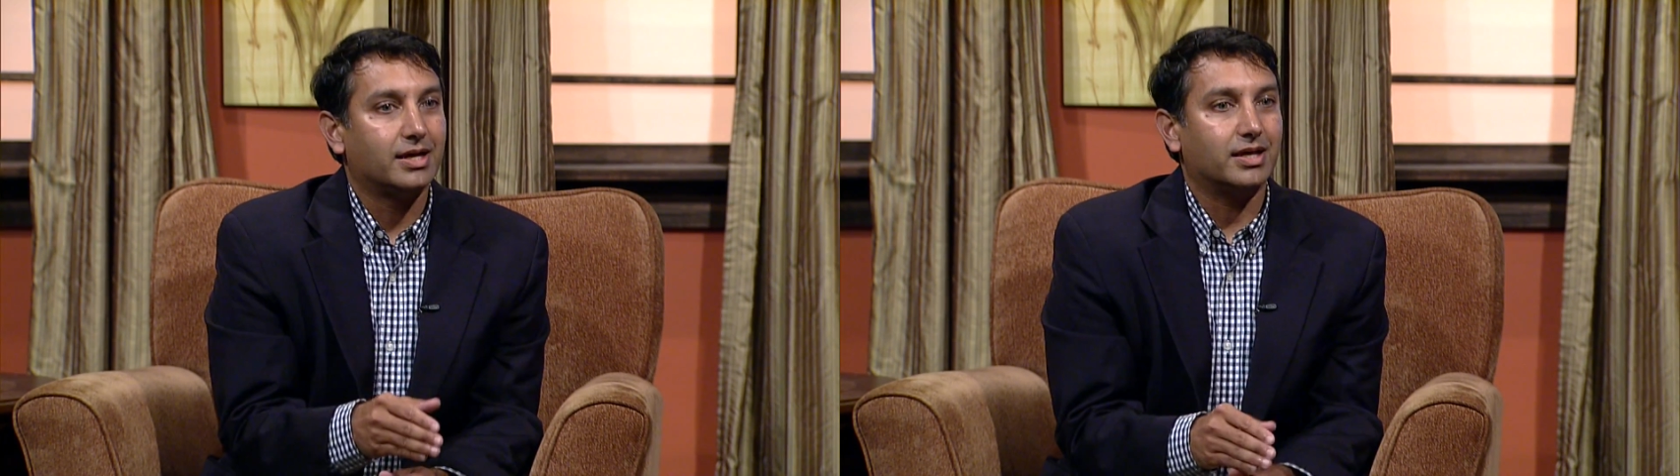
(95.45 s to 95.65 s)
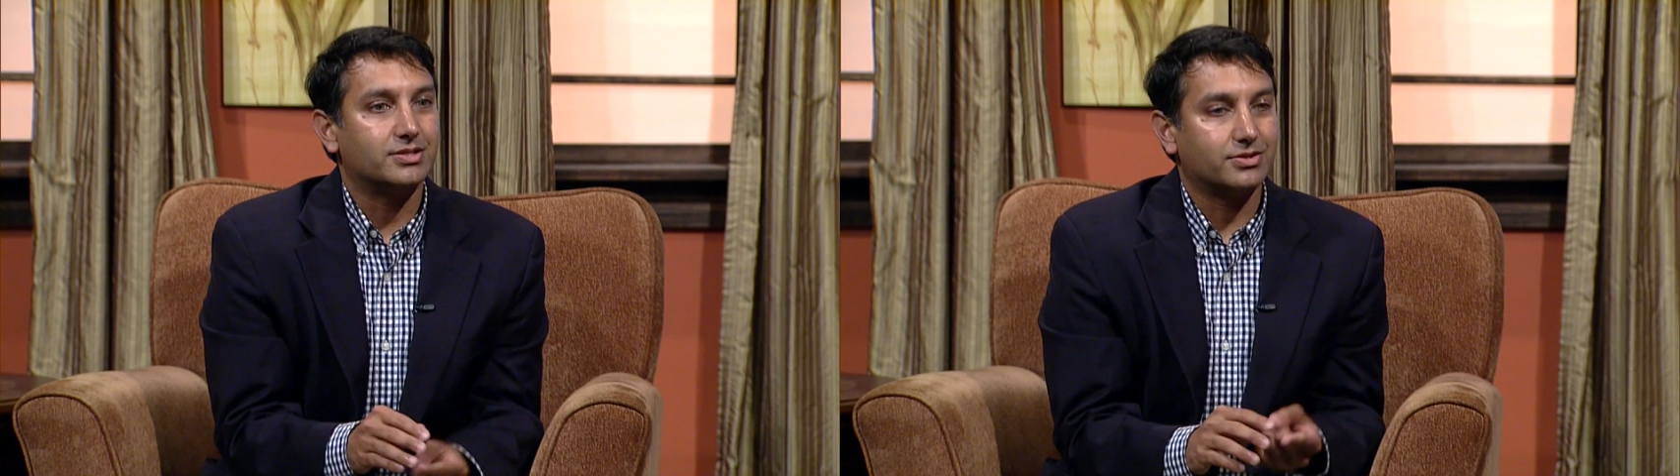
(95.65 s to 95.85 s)

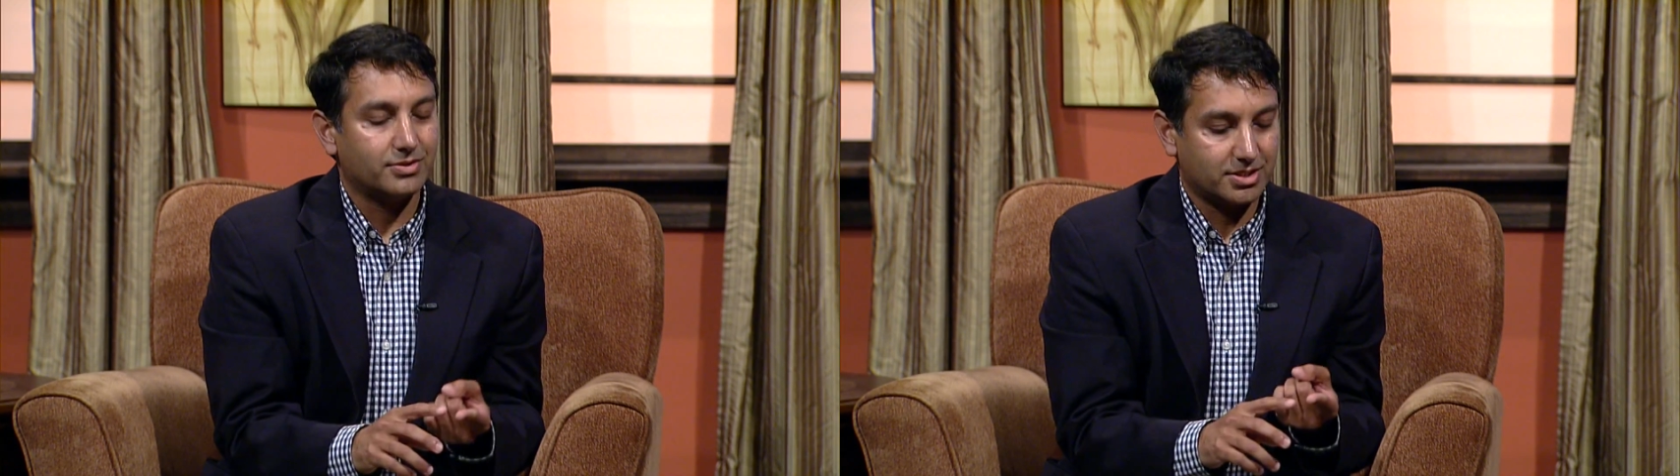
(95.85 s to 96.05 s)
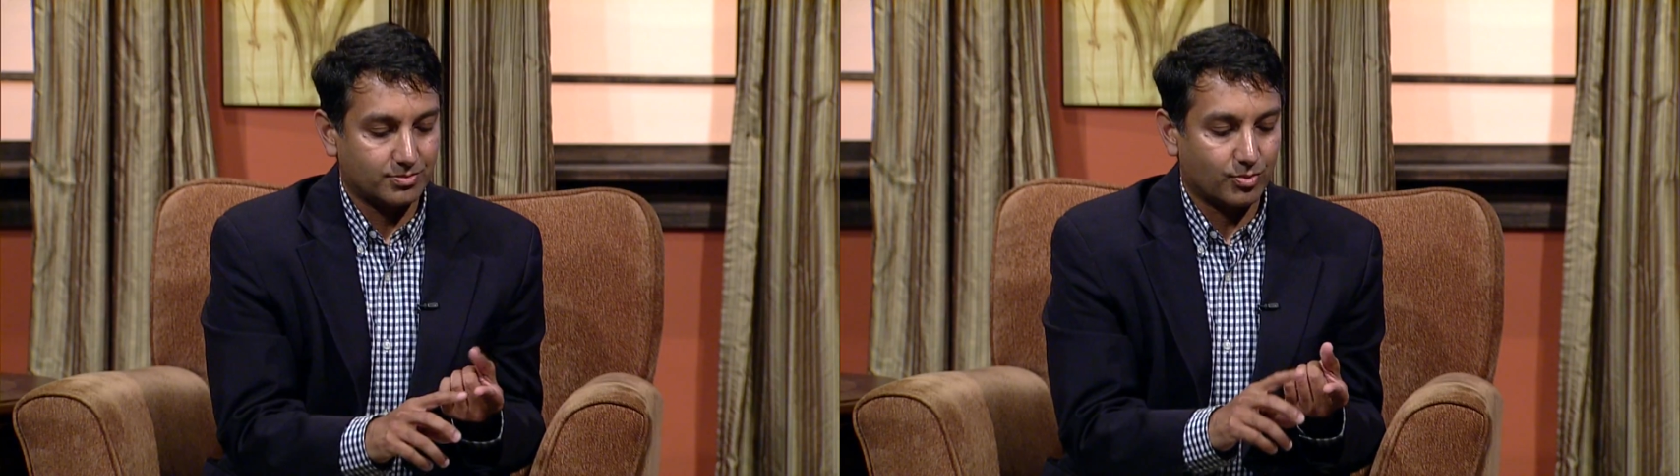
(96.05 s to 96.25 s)
And so
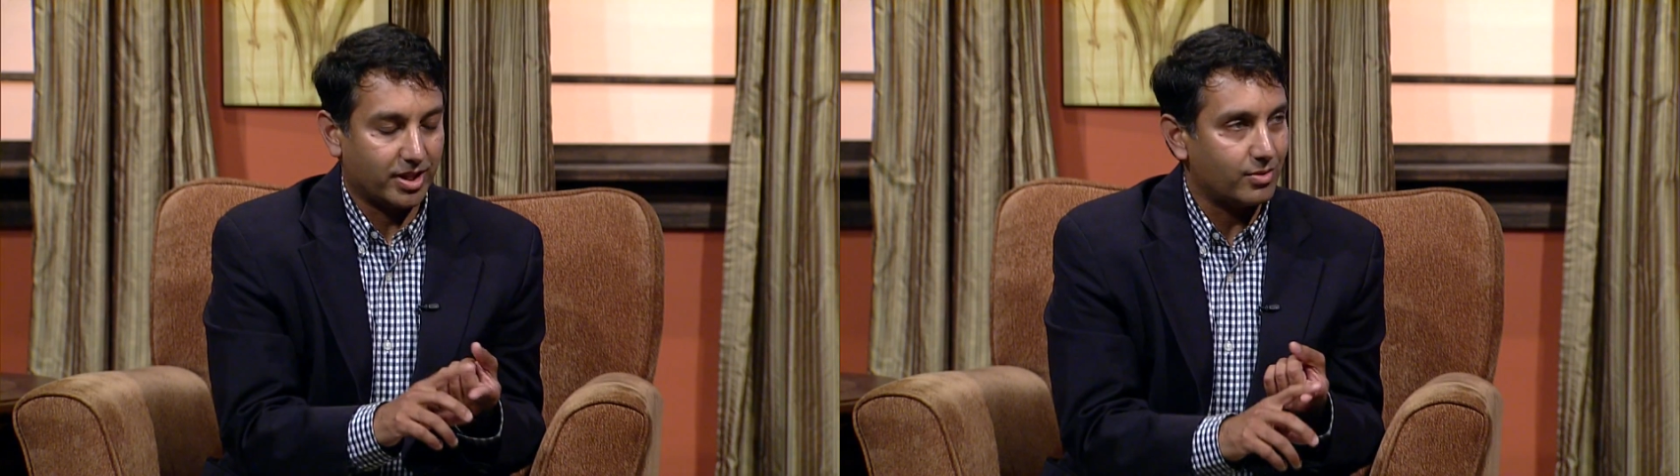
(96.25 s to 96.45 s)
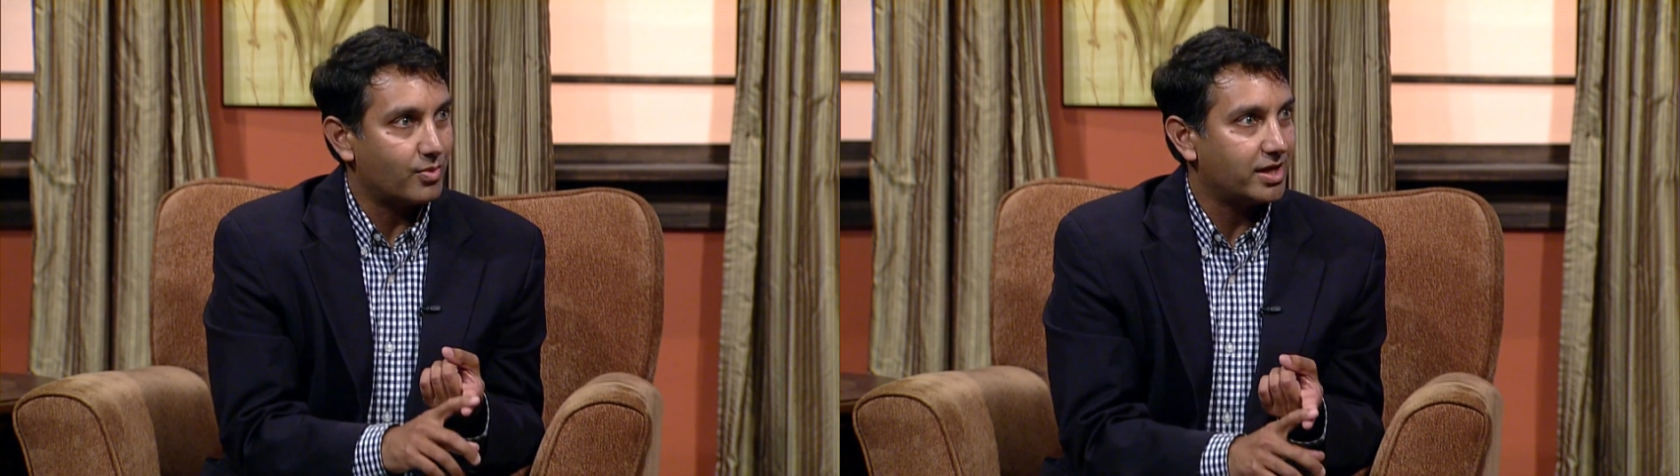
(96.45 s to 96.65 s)
this, when
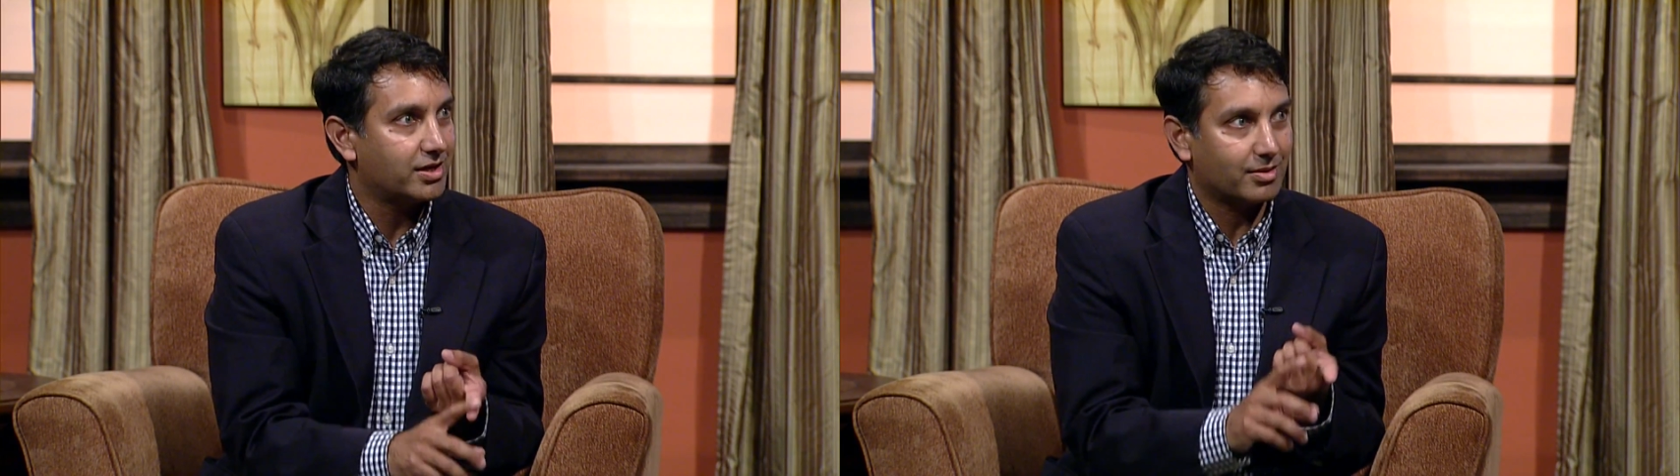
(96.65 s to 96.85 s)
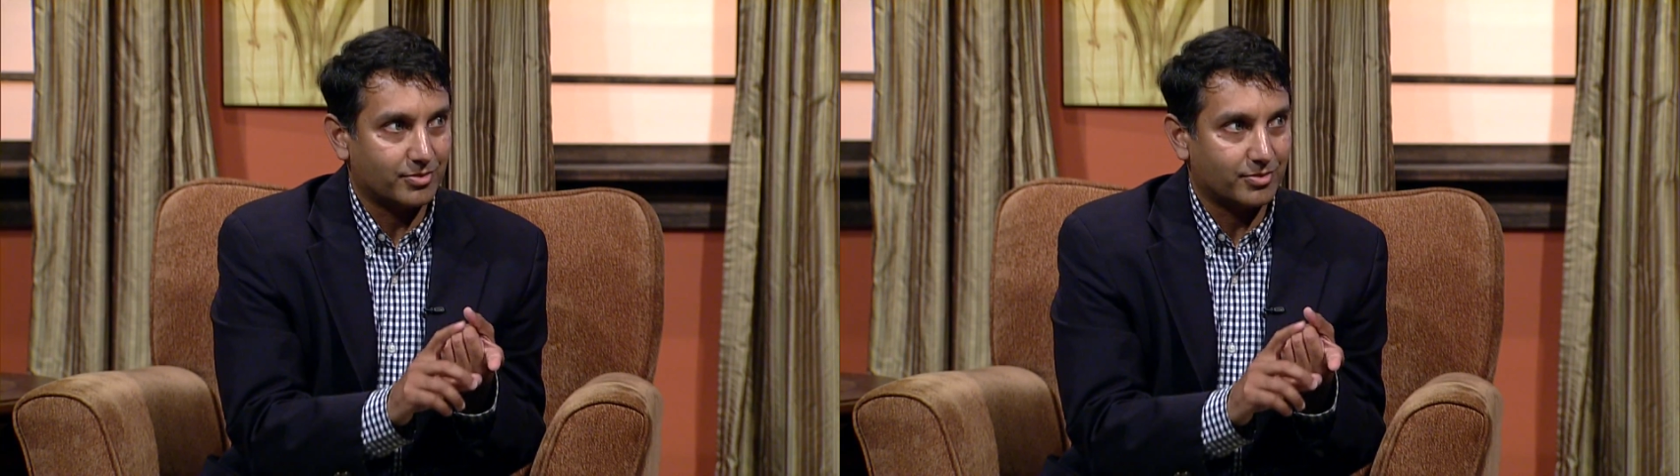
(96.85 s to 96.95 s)
they wake up,